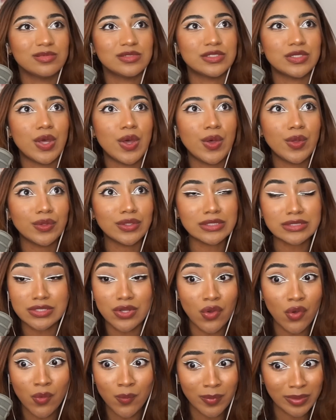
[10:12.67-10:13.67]
So there's a
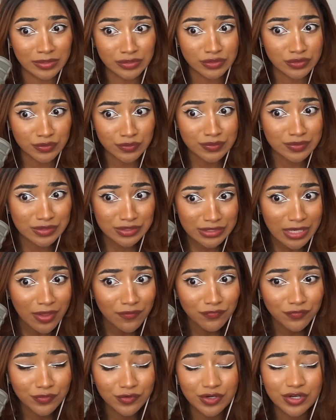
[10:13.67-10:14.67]
whole bunch of new
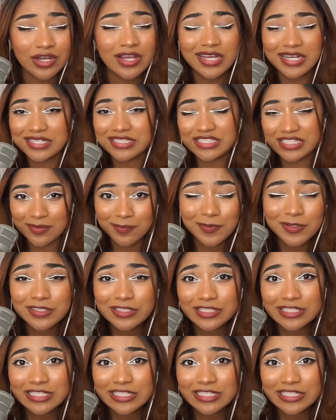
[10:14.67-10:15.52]
stuff for Dipper to